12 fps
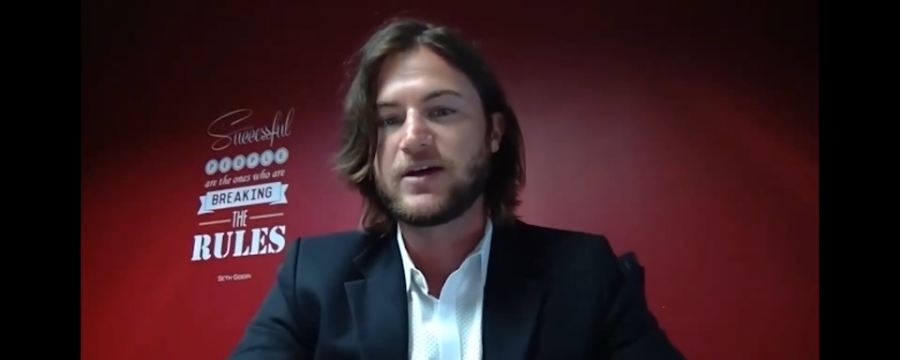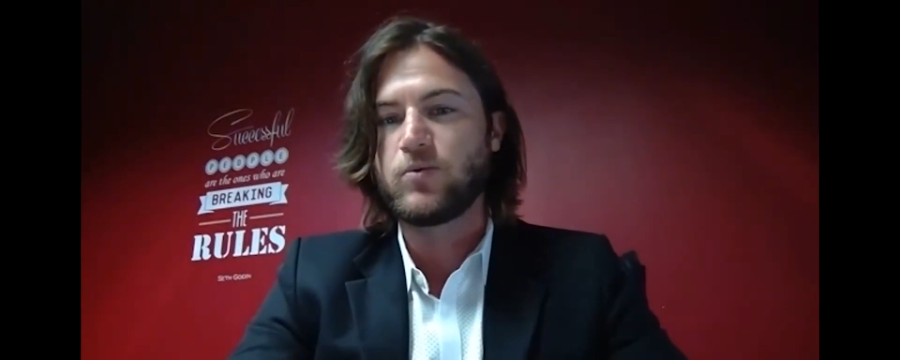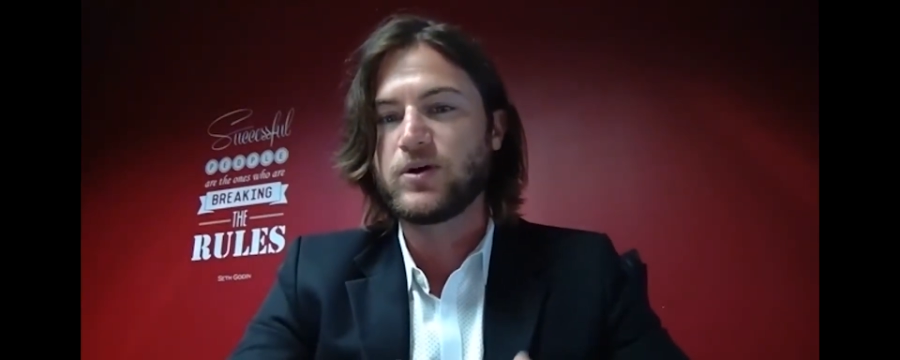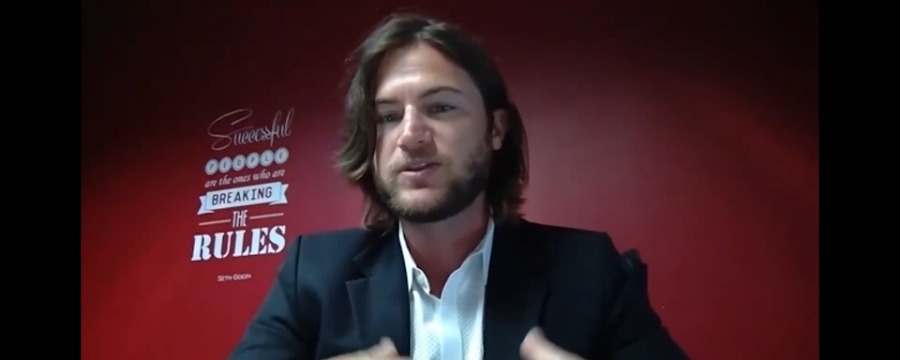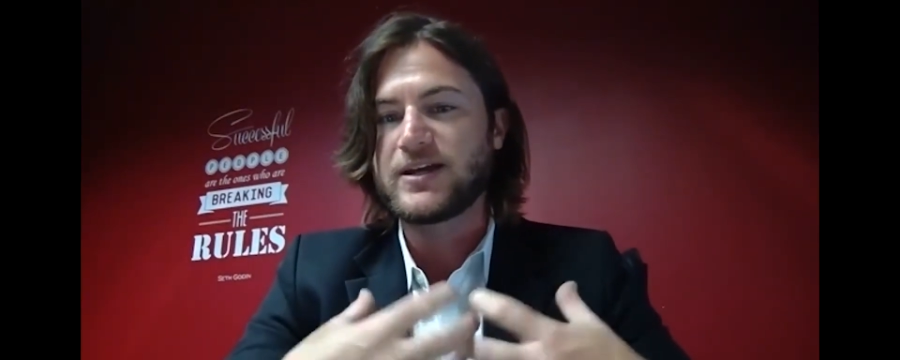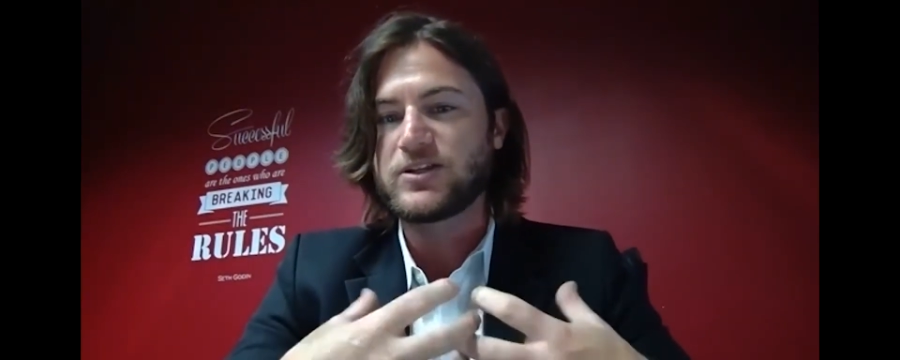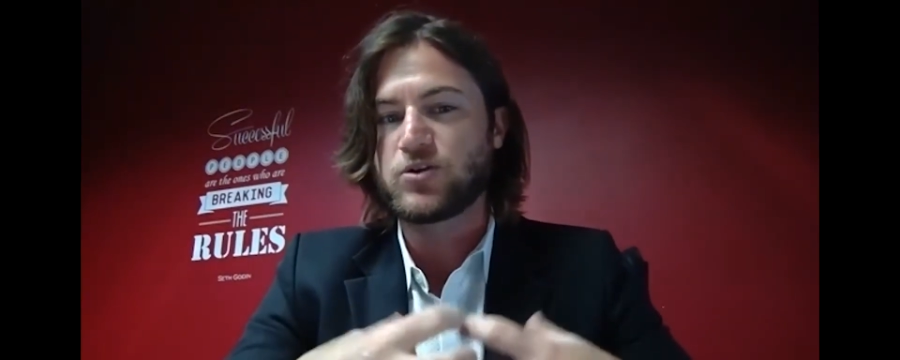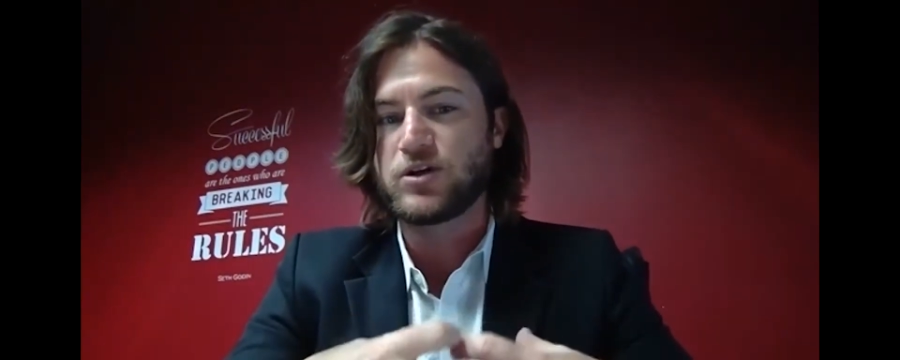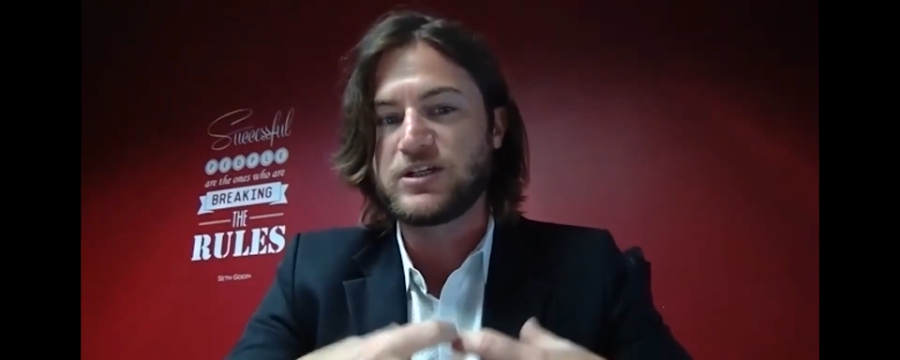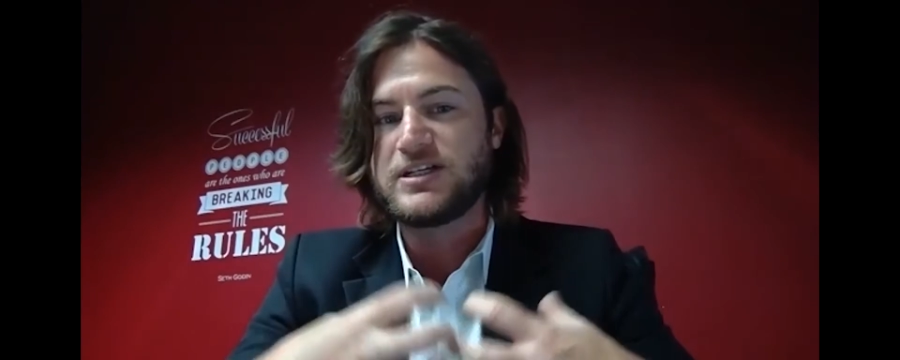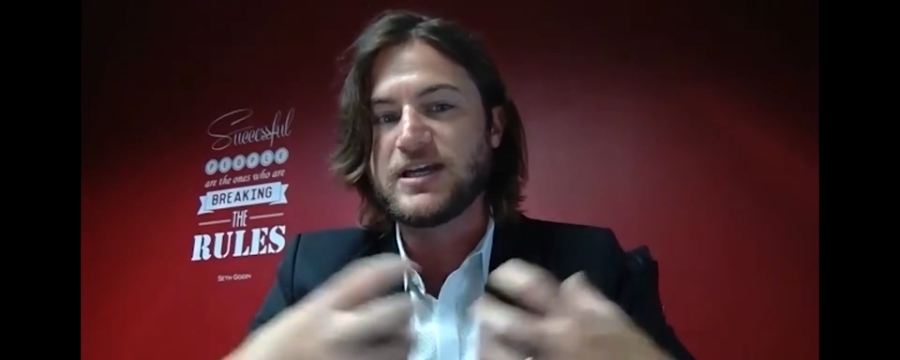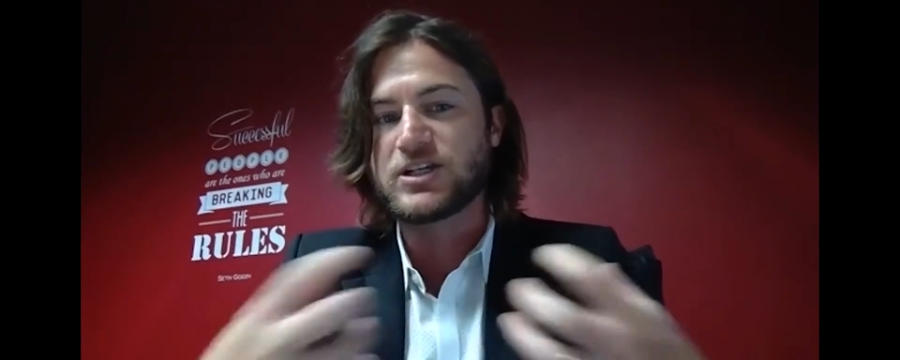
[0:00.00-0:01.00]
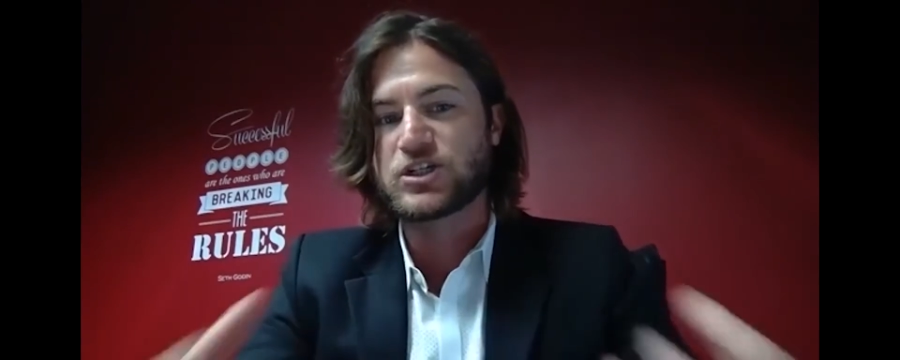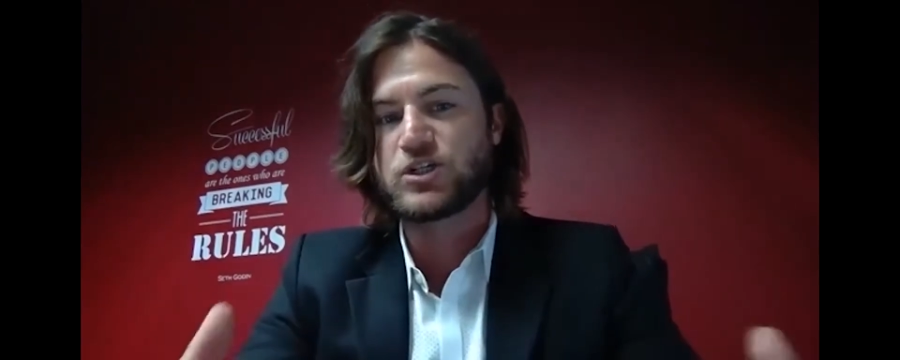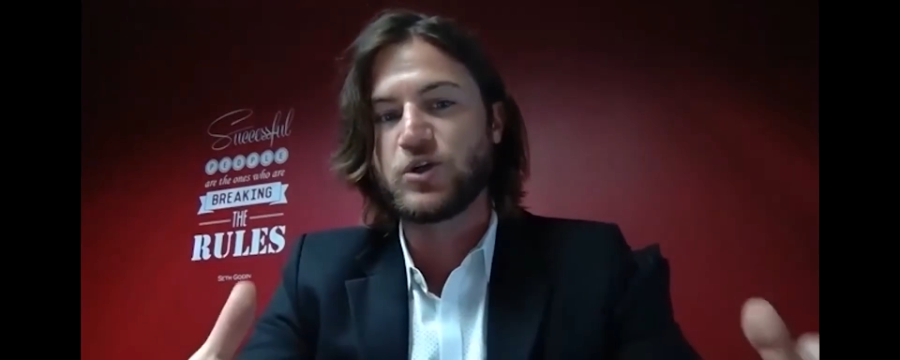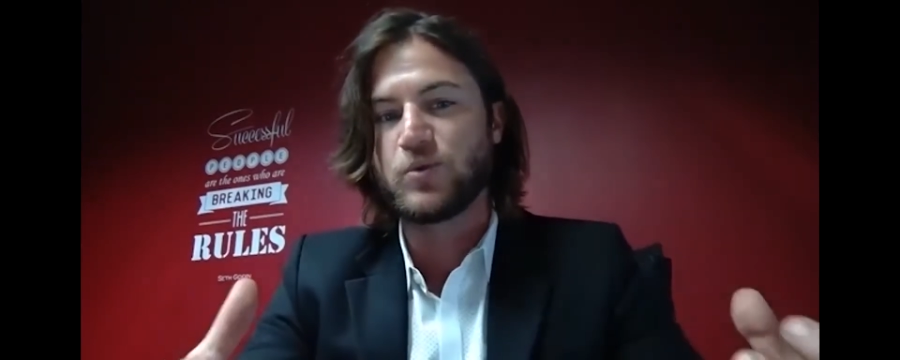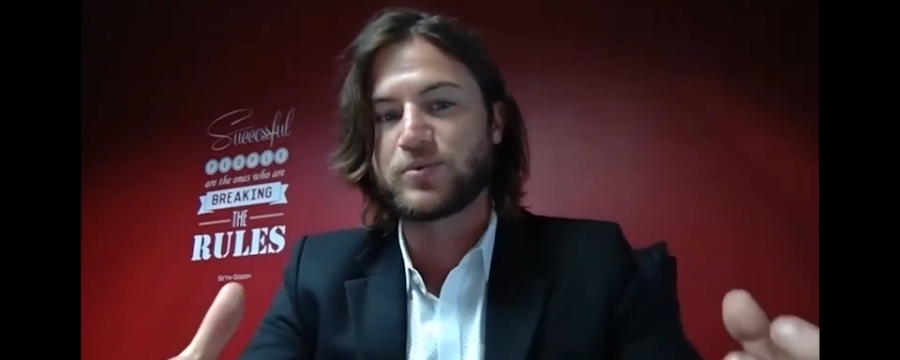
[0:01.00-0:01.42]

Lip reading: what that traditional